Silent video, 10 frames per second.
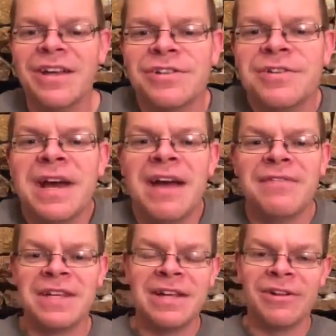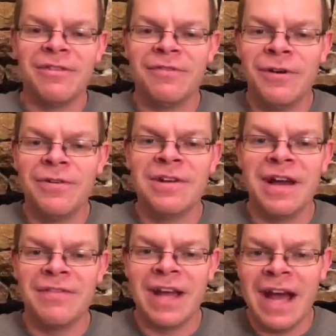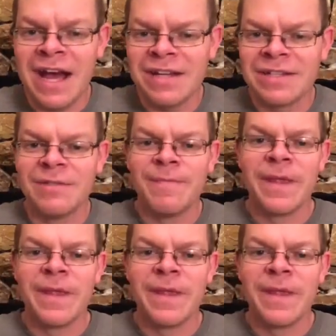So you have to get on the phone, you have to ask.